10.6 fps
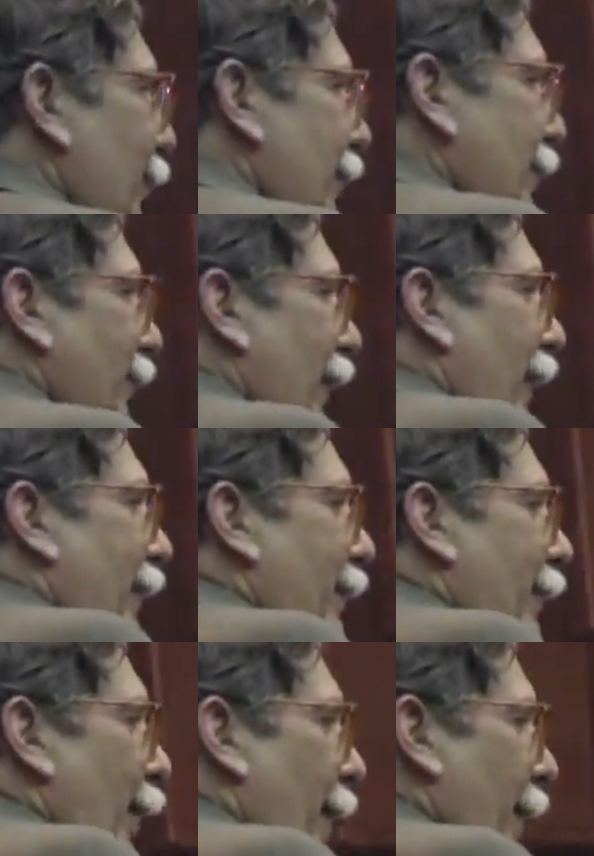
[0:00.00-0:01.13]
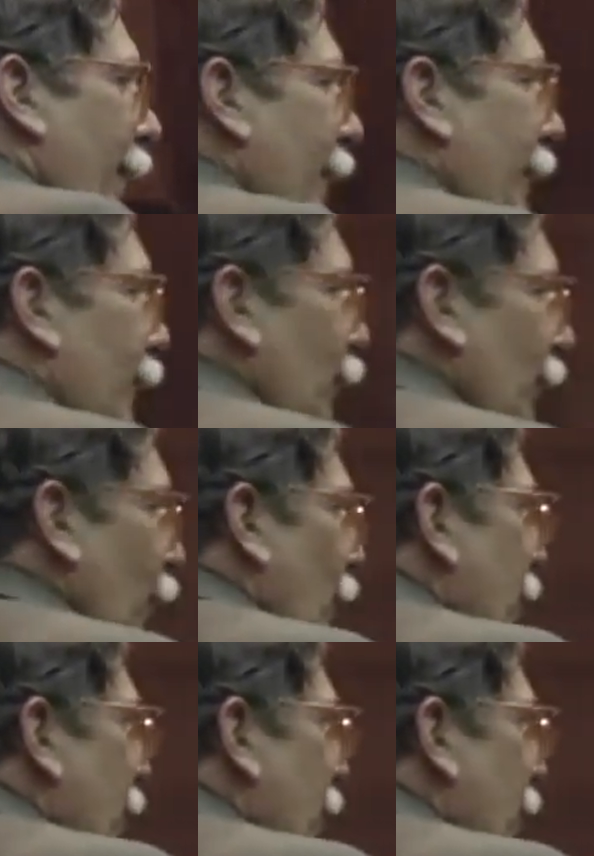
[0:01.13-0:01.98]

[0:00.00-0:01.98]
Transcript: piece of land? You know, where